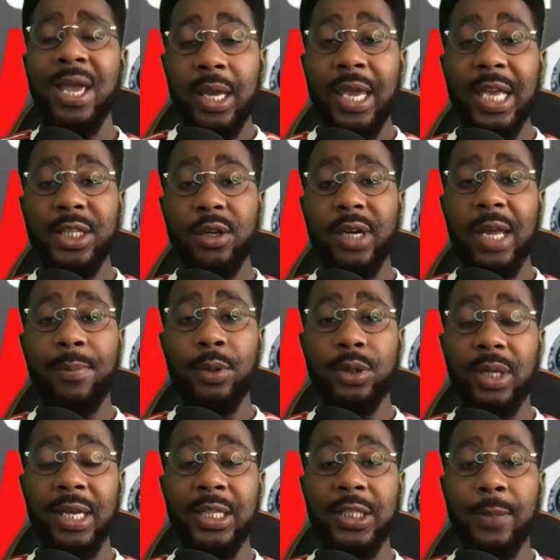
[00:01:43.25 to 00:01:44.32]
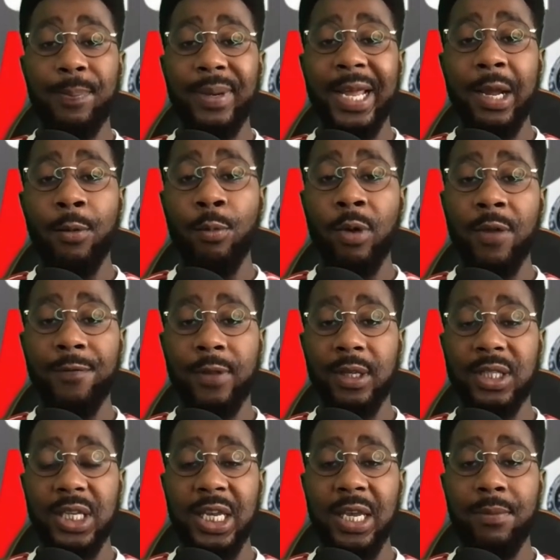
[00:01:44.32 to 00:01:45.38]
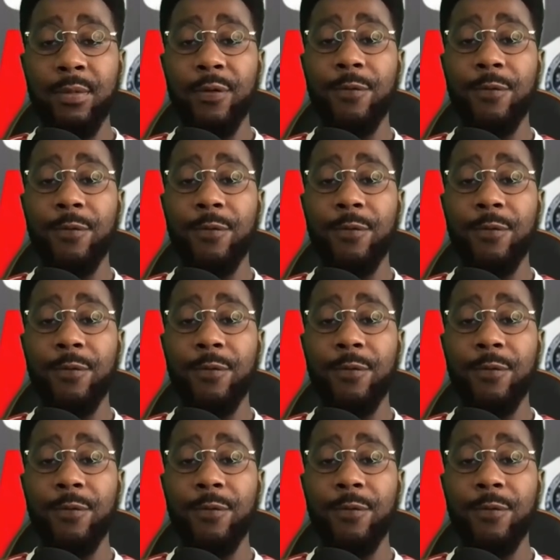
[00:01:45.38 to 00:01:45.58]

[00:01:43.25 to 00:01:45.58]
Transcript: He's unable to interplay with the team